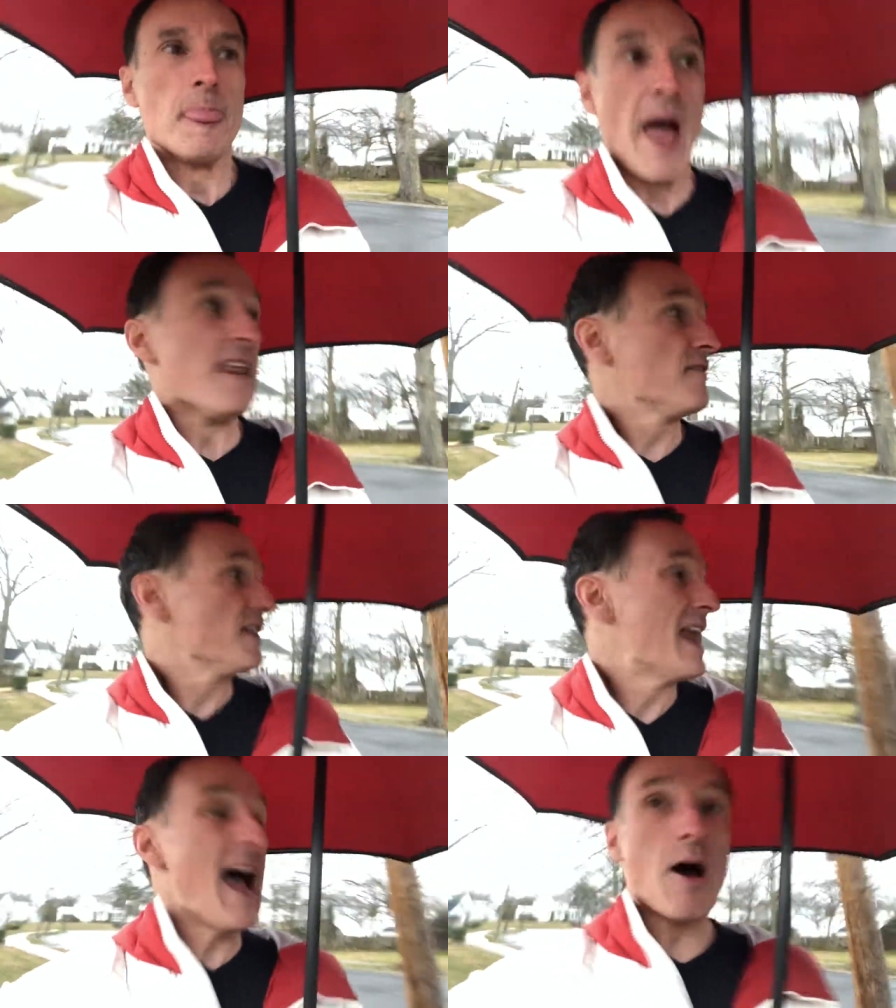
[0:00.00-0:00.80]
And even
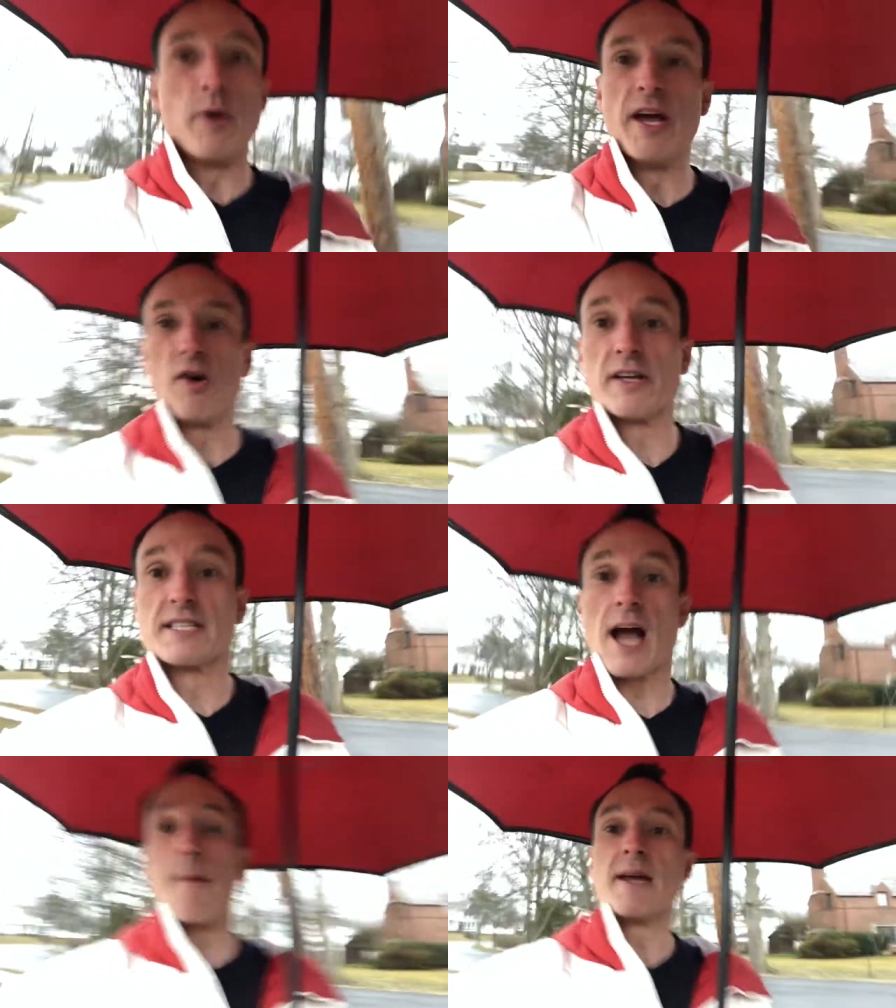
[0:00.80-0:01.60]
now, here it's
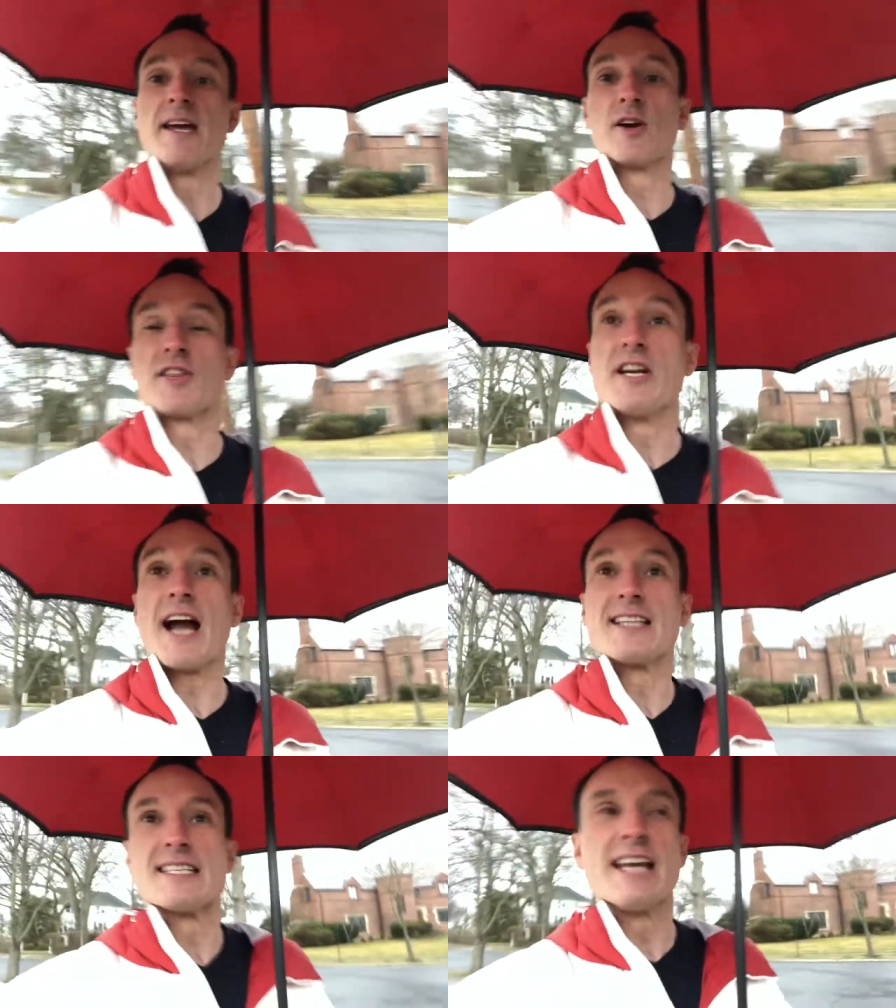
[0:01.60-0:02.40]
coming here to the
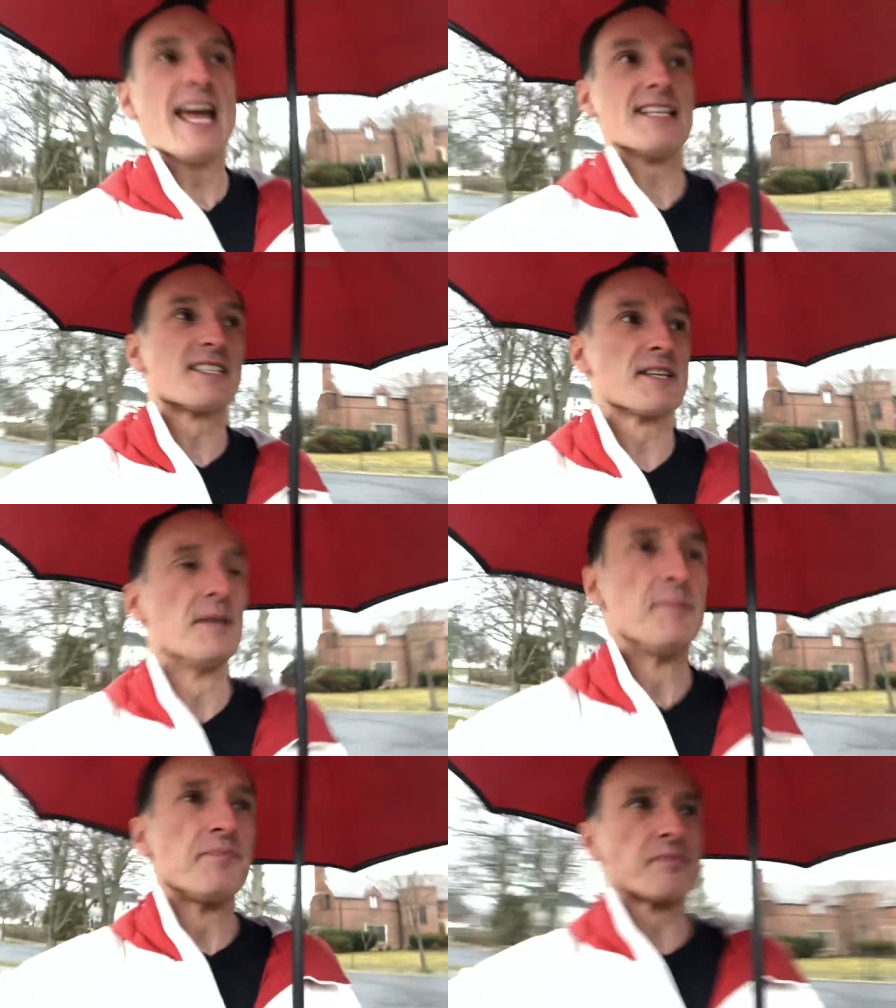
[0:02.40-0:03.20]
United States.
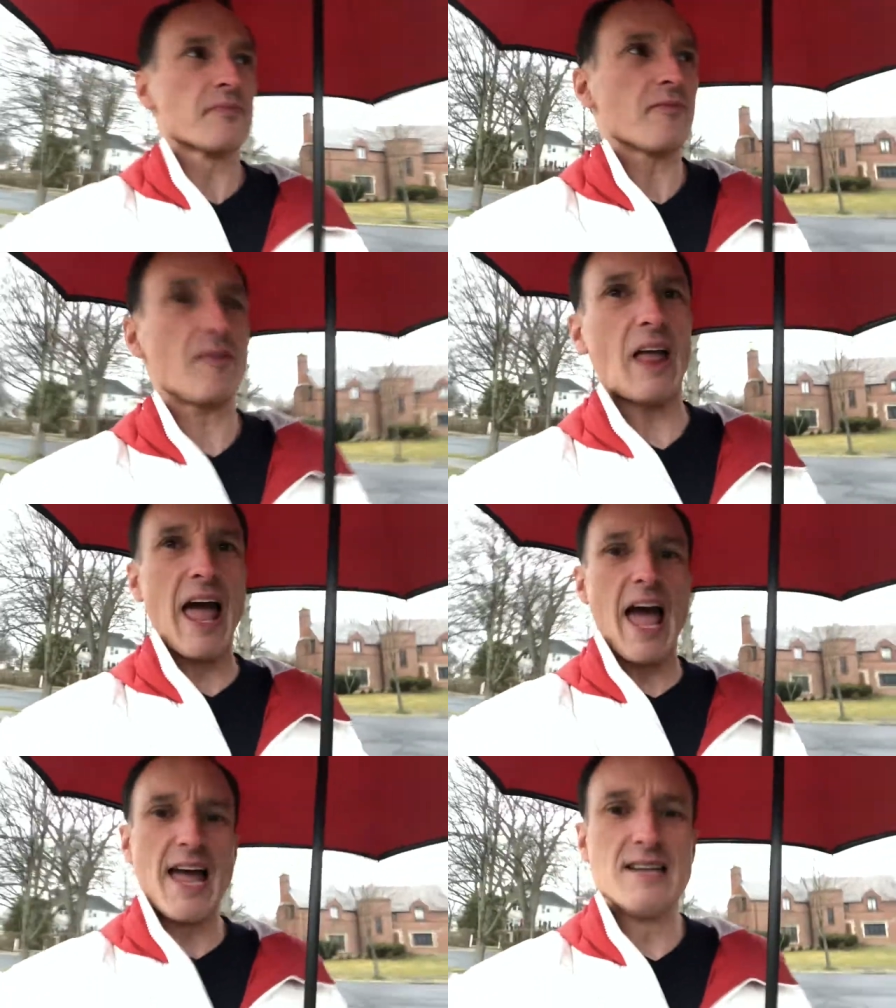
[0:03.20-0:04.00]

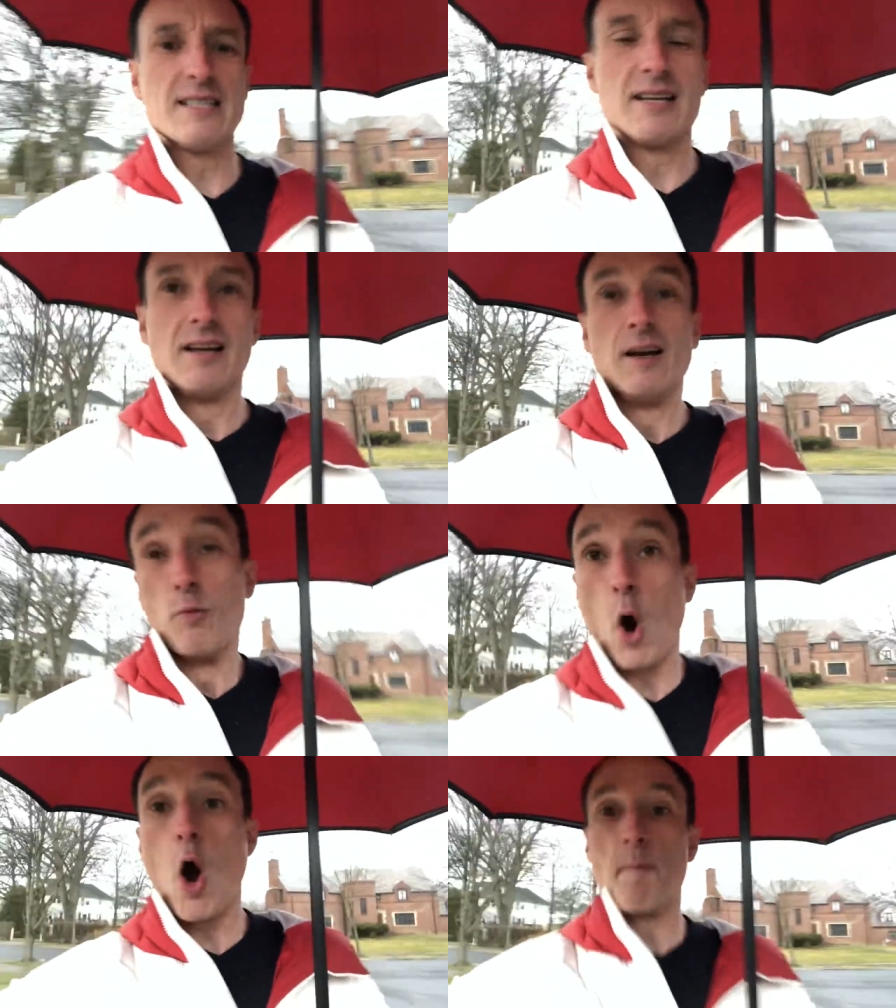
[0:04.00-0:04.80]
And
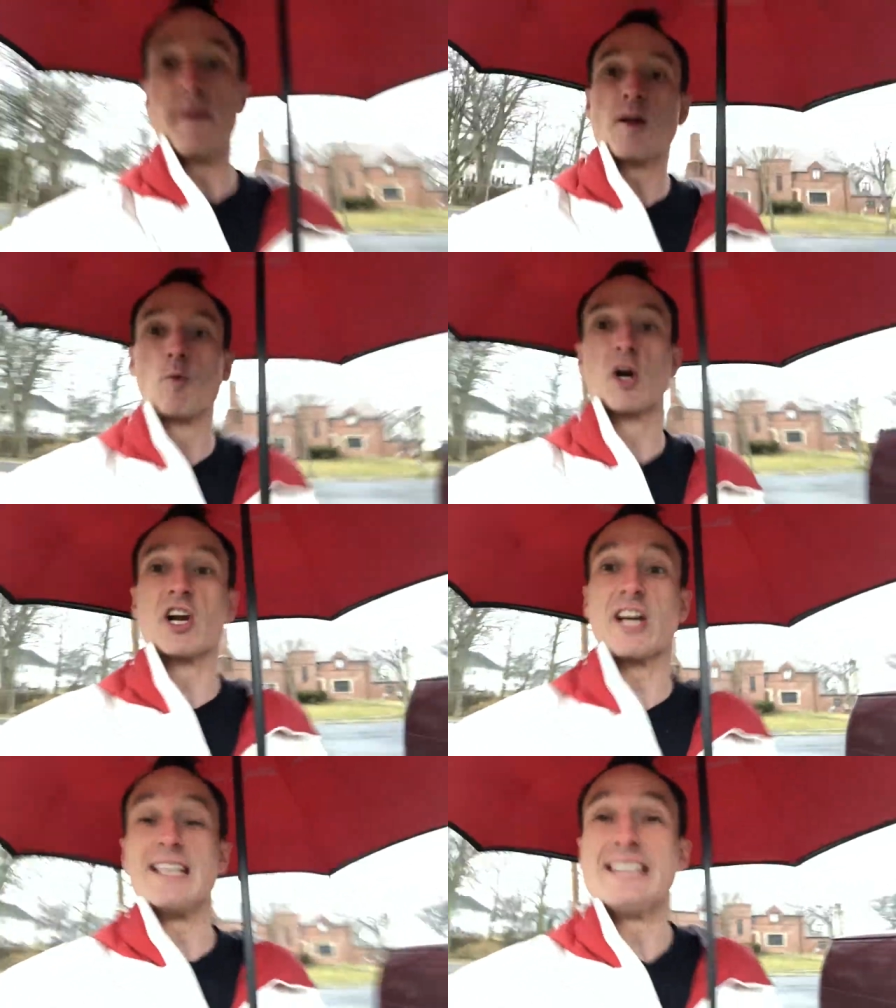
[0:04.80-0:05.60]
we're hoping that we're gonna
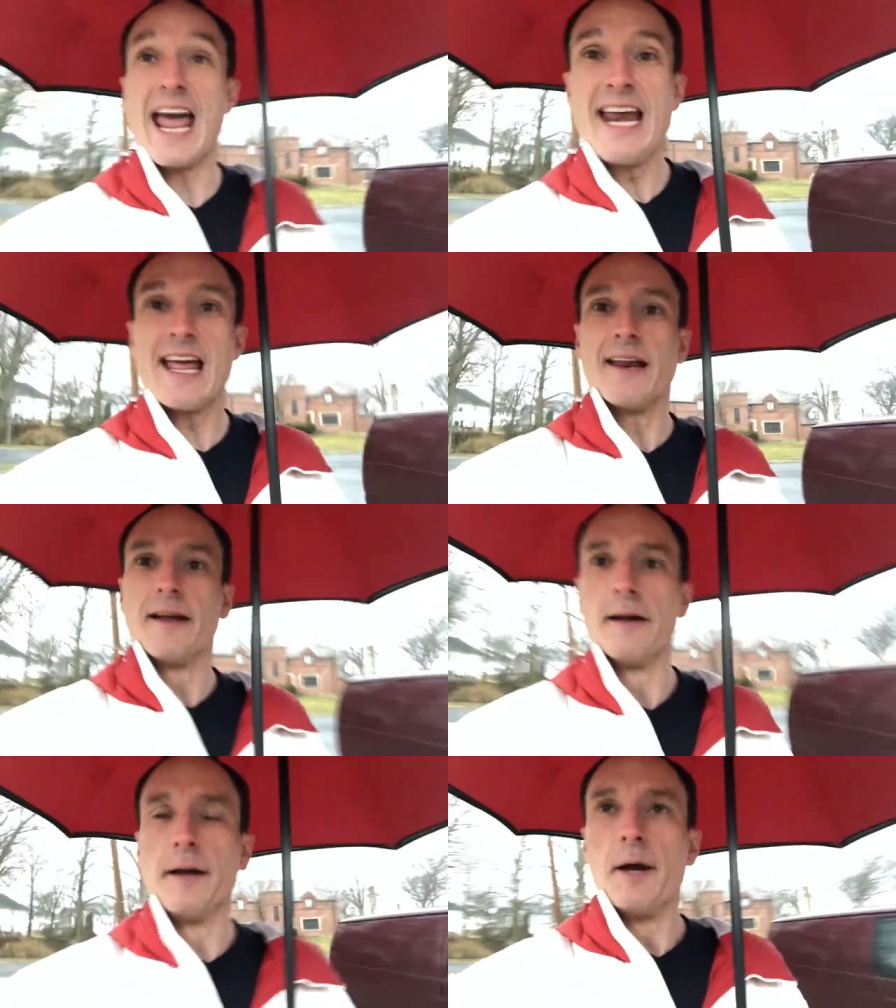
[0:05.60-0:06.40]
contain it.
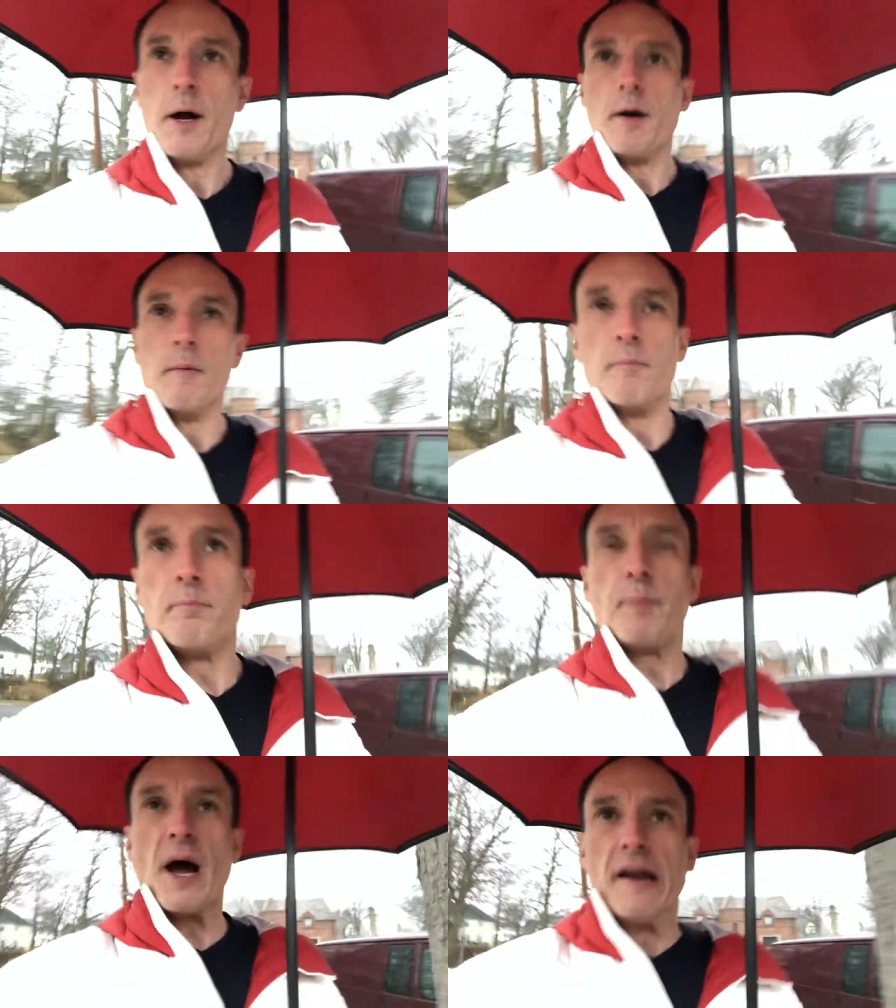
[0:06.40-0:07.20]

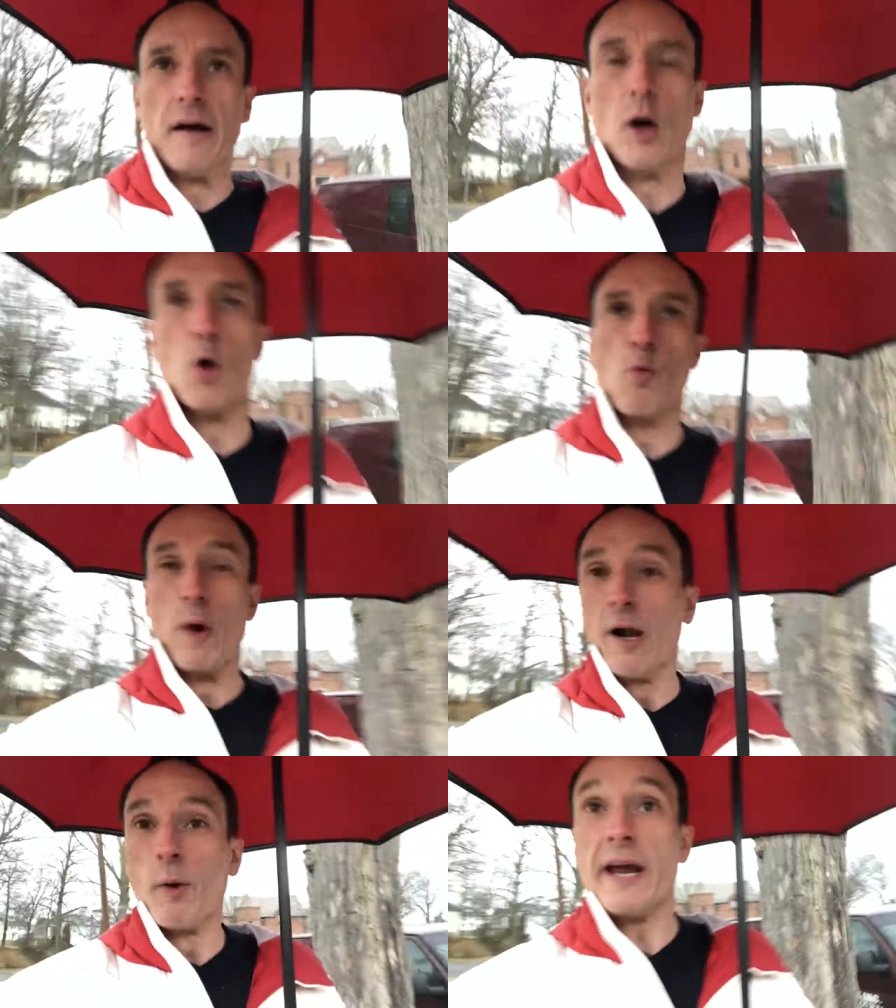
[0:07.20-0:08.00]
But
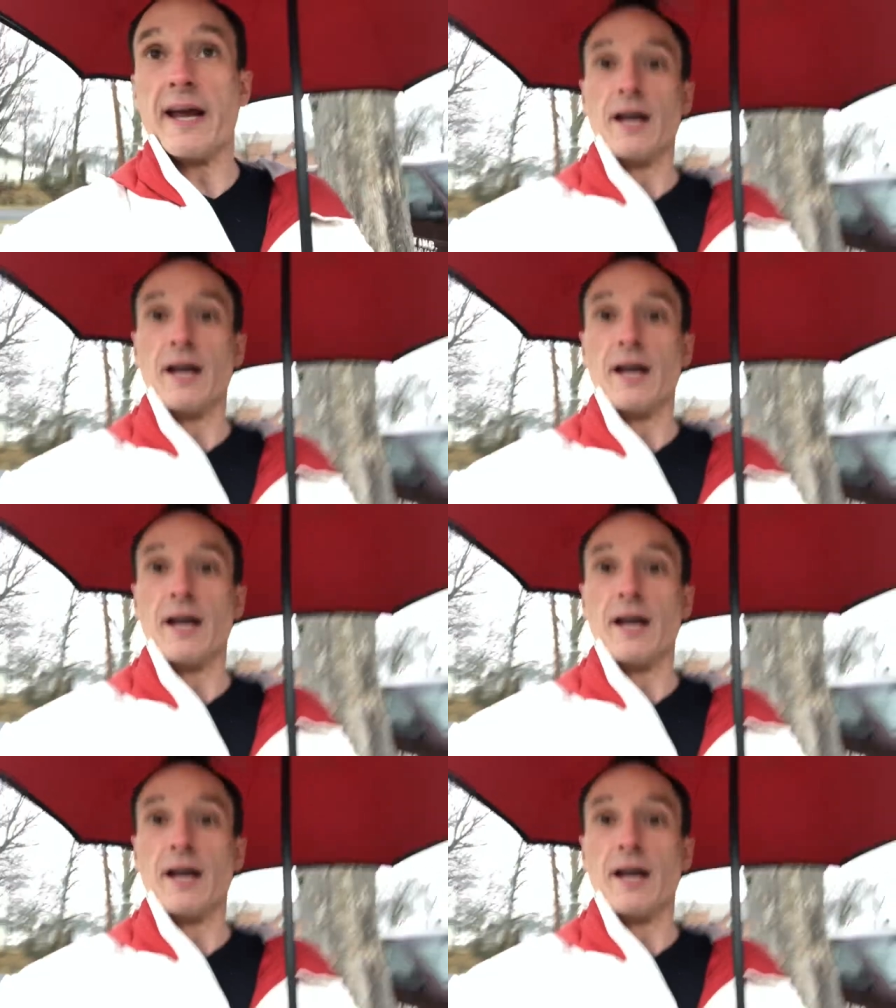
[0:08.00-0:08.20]
will we?